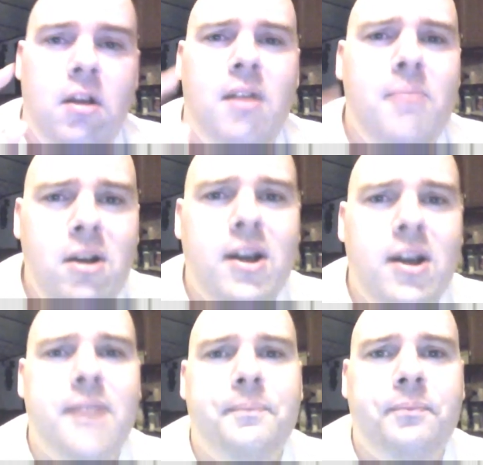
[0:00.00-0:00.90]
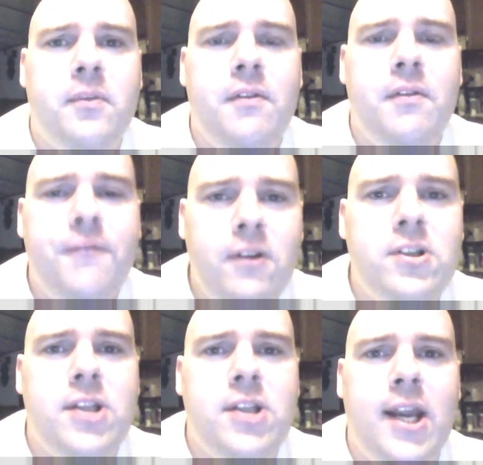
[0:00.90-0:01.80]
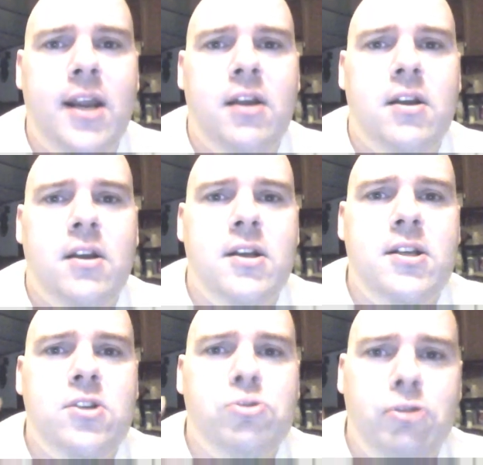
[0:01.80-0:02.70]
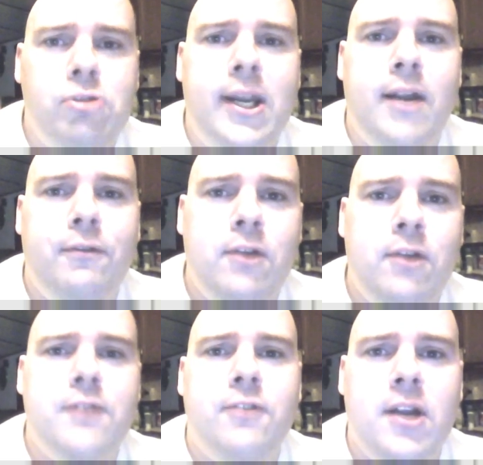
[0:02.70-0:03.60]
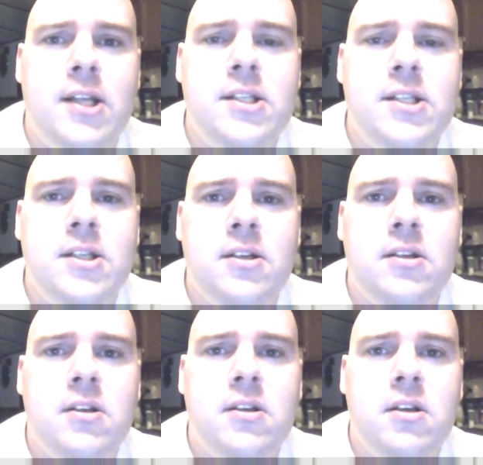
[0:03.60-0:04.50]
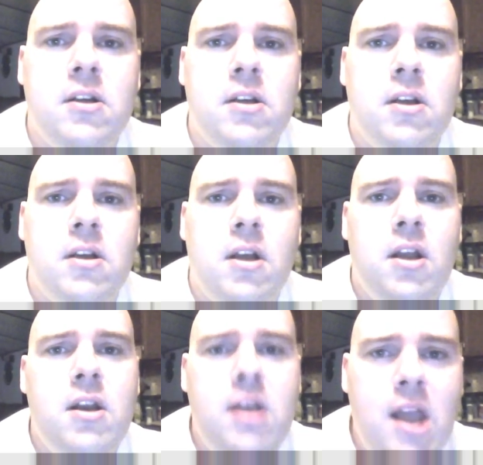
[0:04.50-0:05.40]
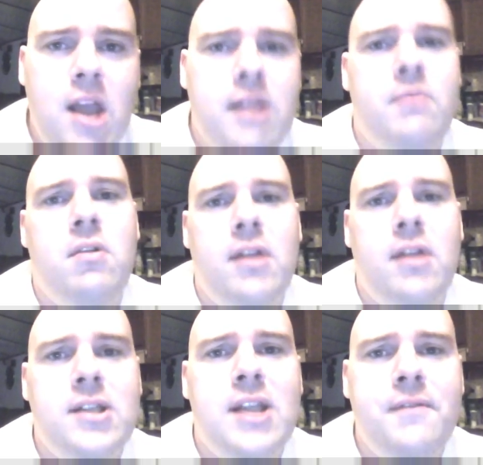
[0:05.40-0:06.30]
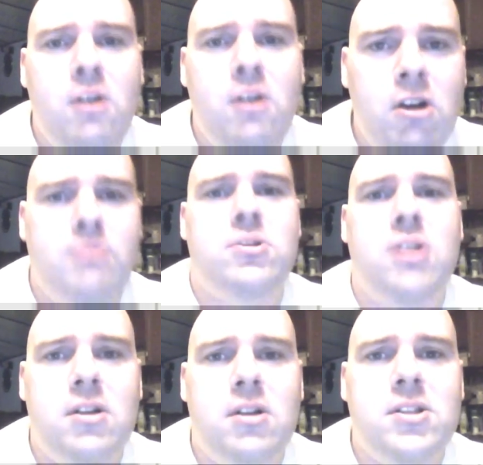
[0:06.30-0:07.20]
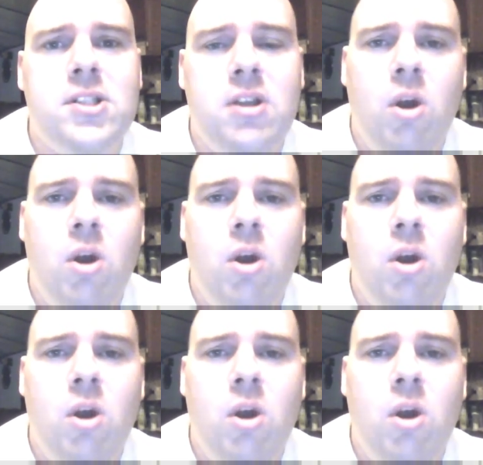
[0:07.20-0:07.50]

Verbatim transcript: America, first they shrink our french fries. Now they won't let us have caramel sauce.